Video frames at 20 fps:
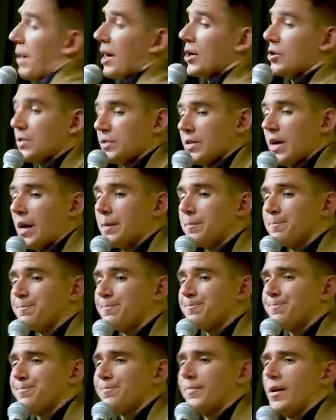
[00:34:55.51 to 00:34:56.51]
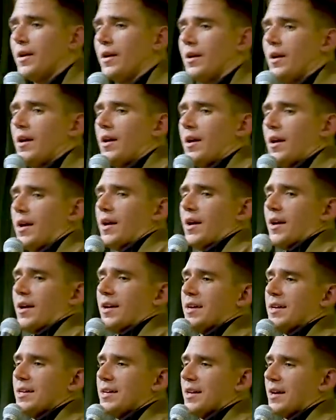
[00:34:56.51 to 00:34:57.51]
a matter of time.
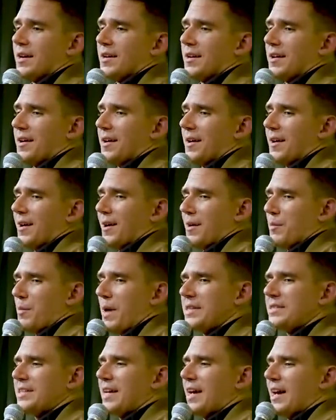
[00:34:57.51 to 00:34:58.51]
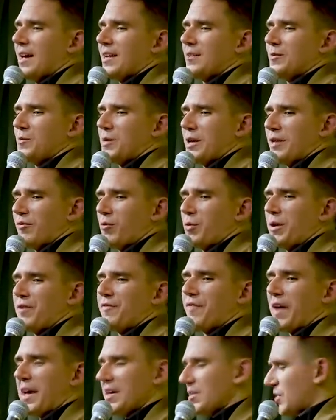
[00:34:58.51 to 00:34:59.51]
Yeah. My dad, whenever we
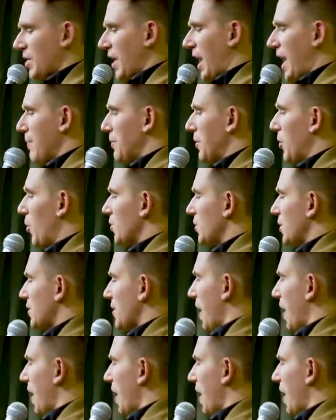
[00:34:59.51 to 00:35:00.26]
FaceTime, he holds